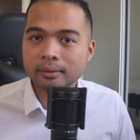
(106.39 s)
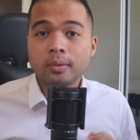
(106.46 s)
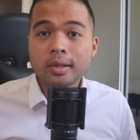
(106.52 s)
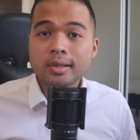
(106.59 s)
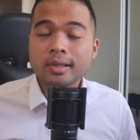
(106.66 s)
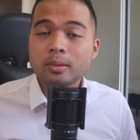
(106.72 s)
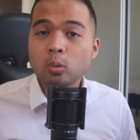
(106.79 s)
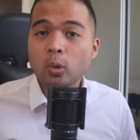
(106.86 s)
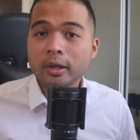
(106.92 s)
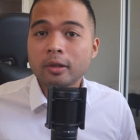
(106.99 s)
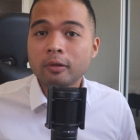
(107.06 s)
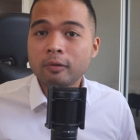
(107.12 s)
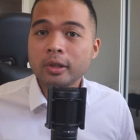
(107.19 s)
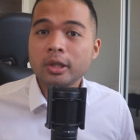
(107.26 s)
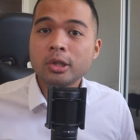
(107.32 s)
This is where the
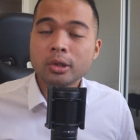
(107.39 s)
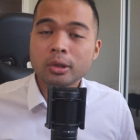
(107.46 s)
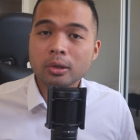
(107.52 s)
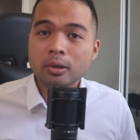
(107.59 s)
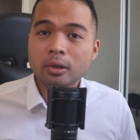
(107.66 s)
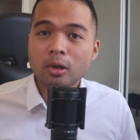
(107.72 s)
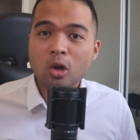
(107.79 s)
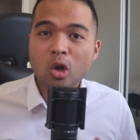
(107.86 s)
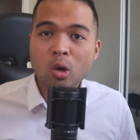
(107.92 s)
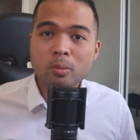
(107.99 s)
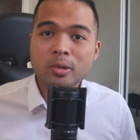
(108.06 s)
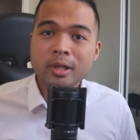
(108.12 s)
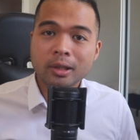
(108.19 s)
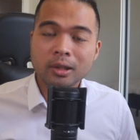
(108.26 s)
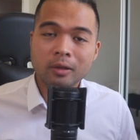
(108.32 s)
feature
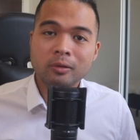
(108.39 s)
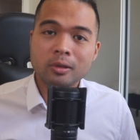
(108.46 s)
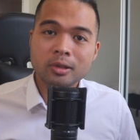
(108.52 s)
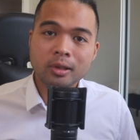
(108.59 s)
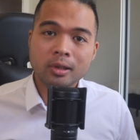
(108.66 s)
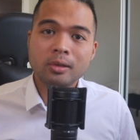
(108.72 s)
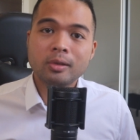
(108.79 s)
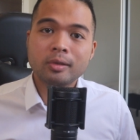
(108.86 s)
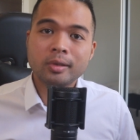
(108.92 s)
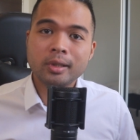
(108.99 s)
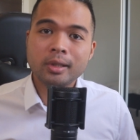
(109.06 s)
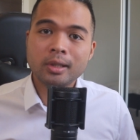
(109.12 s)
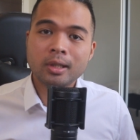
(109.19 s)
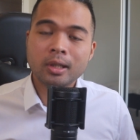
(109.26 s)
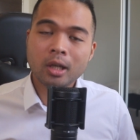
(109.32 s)
object level
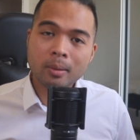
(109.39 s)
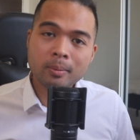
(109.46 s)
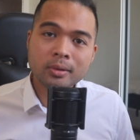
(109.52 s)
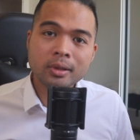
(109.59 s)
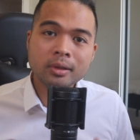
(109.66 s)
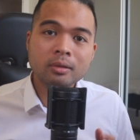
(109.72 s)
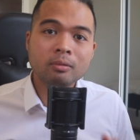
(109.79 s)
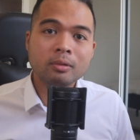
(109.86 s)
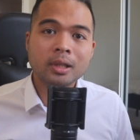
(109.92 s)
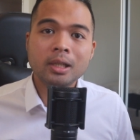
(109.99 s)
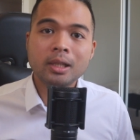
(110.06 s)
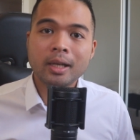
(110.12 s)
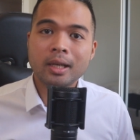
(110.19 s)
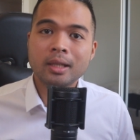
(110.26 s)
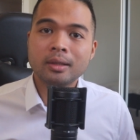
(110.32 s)
security comes in
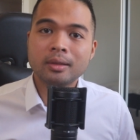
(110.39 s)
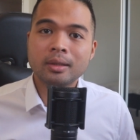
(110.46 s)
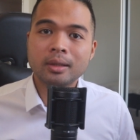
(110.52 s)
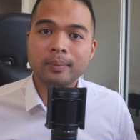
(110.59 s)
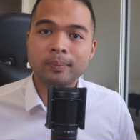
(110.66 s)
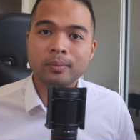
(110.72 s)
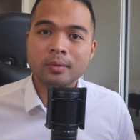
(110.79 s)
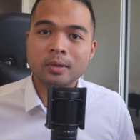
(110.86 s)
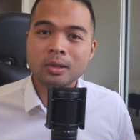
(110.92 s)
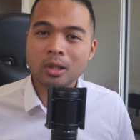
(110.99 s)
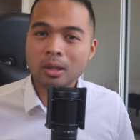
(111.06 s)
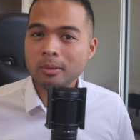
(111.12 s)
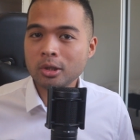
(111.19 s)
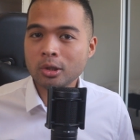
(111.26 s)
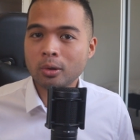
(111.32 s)
really handy. So
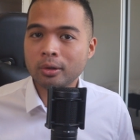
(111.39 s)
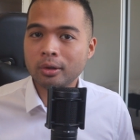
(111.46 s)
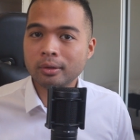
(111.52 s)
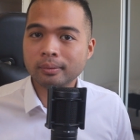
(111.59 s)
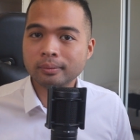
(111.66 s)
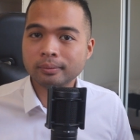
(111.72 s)
let me show you.